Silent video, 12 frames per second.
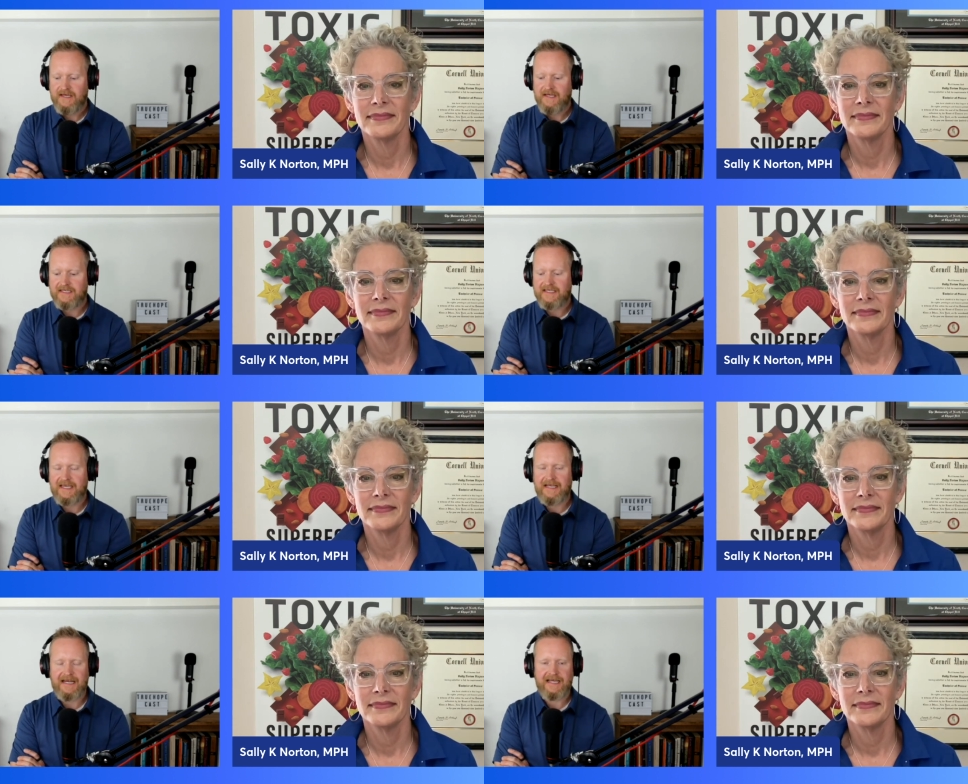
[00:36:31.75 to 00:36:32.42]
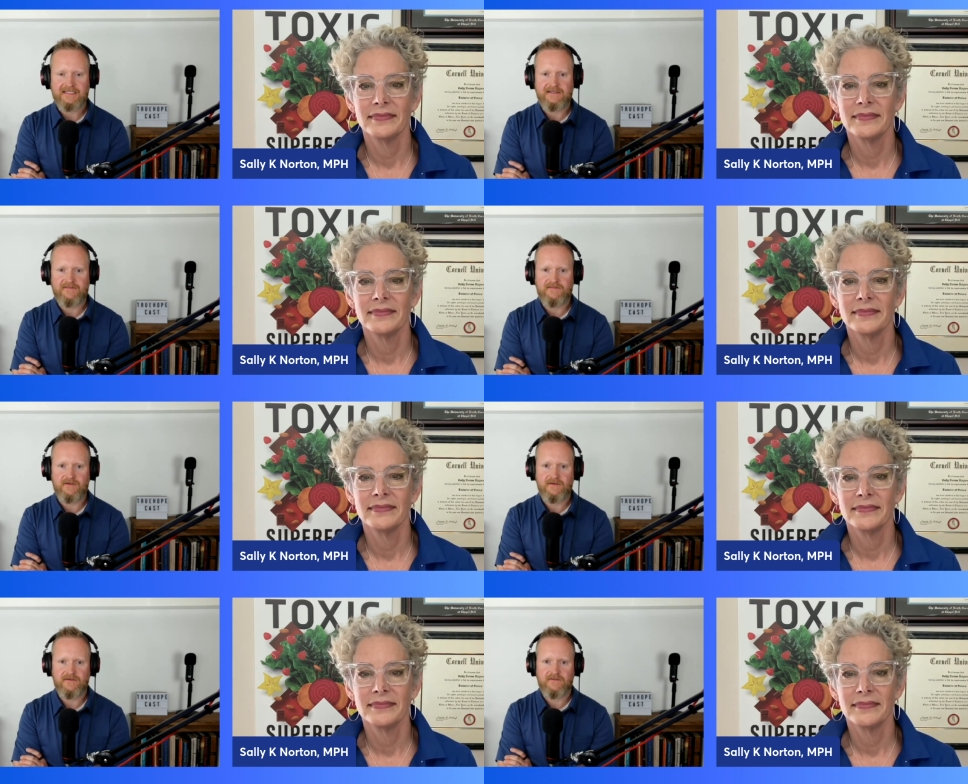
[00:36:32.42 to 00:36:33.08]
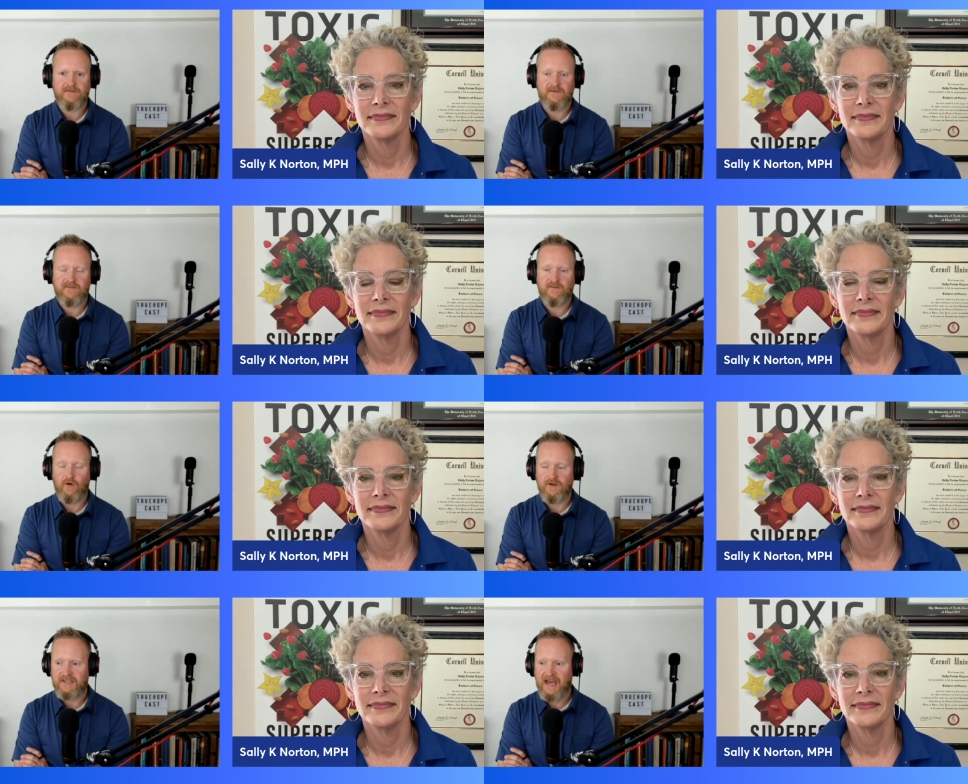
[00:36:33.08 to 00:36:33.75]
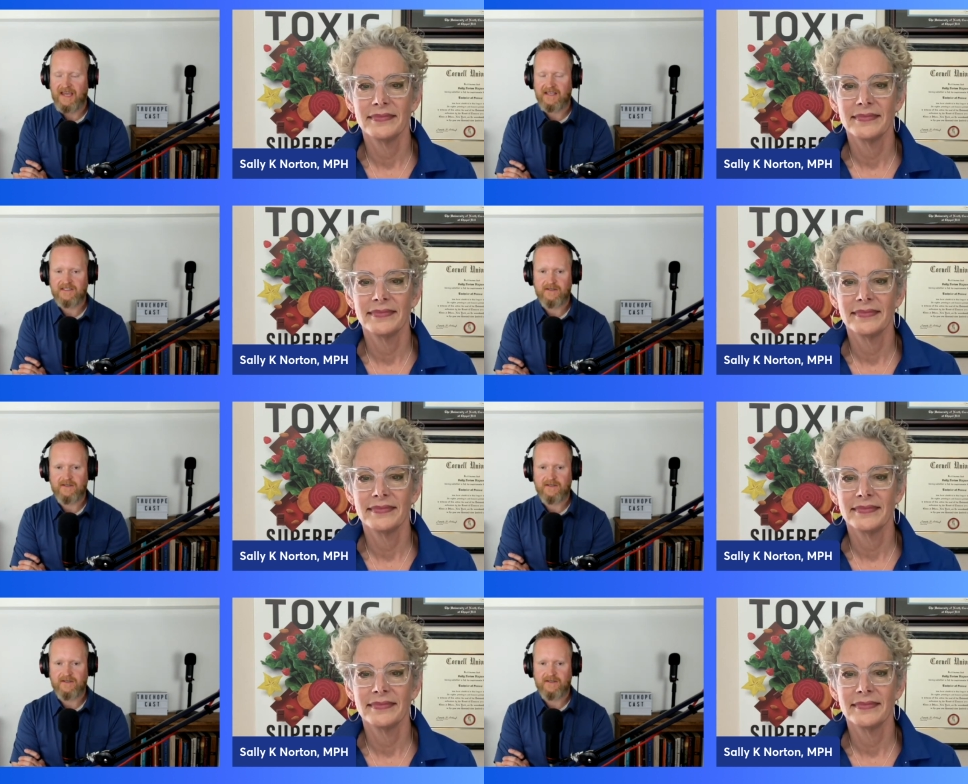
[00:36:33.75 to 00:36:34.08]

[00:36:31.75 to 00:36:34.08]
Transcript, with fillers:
Speaker 1: is chelated for 4 days. So